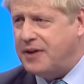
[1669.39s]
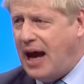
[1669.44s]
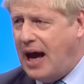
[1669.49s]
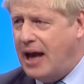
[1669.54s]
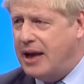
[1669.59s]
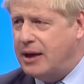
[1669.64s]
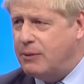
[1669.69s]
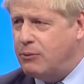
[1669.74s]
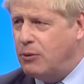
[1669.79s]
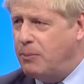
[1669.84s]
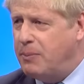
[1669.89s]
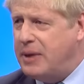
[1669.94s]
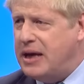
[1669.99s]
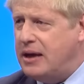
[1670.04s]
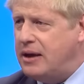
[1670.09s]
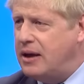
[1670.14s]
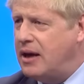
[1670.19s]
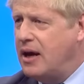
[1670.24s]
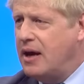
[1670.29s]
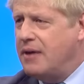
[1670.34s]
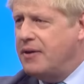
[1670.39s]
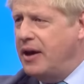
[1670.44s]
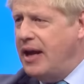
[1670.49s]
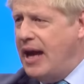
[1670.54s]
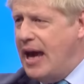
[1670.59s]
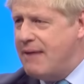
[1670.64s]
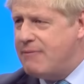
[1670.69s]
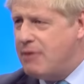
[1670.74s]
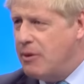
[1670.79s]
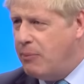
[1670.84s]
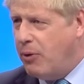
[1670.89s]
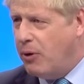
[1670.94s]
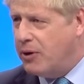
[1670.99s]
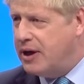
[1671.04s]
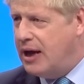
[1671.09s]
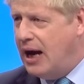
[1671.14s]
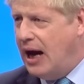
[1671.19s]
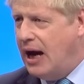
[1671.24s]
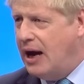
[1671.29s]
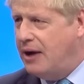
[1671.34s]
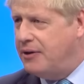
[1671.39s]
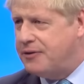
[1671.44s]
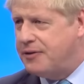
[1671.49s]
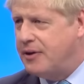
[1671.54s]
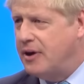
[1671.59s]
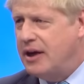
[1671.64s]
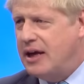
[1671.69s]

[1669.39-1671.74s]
and it will mean that everybody has,